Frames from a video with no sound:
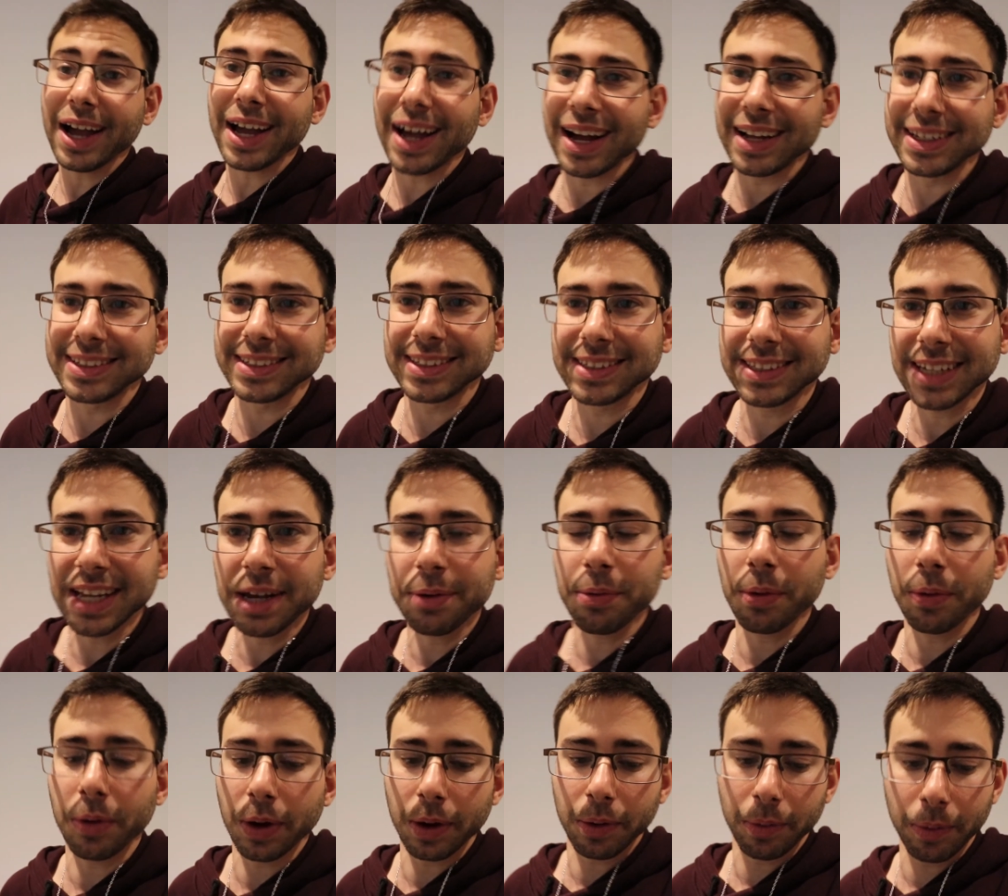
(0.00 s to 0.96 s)
can't say
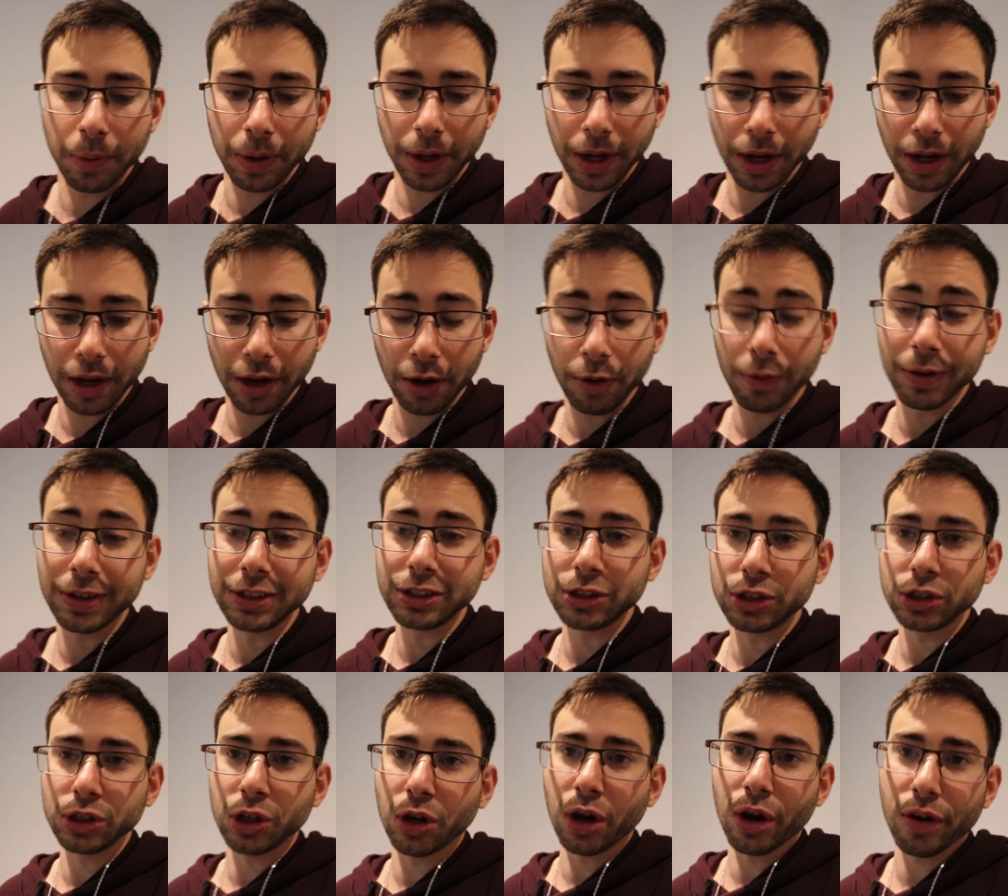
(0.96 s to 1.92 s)
where we are going
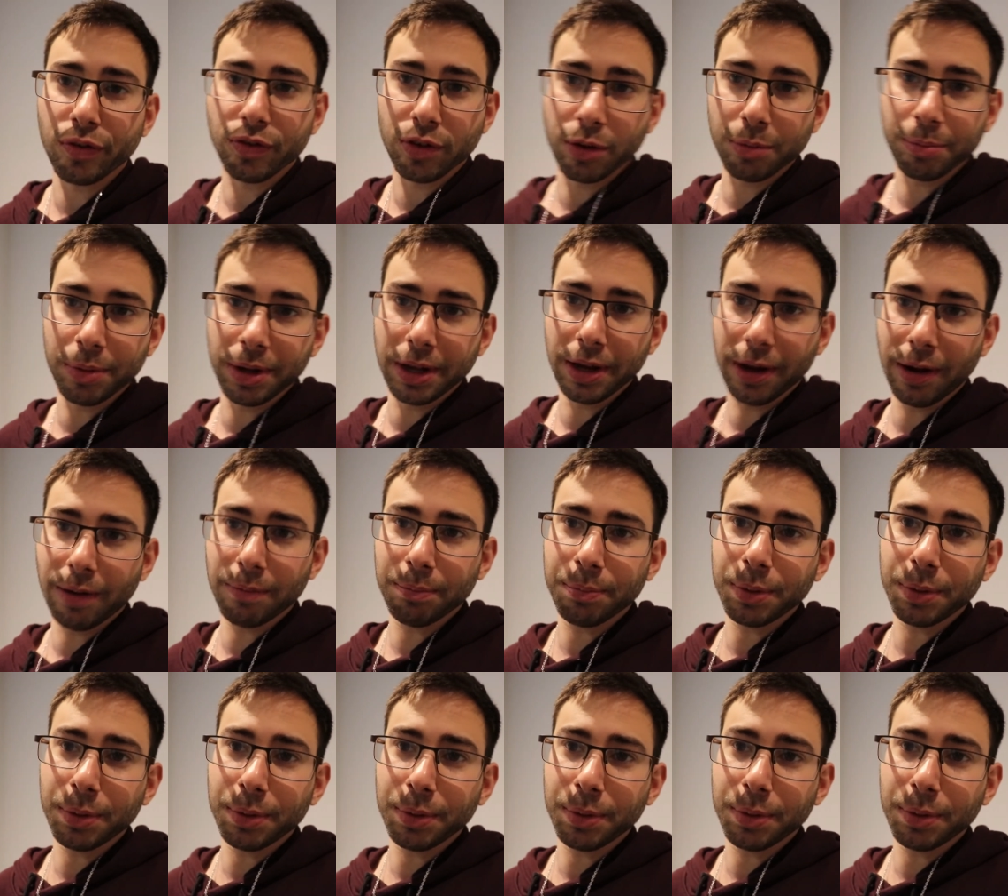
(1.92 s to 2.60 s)
to go from here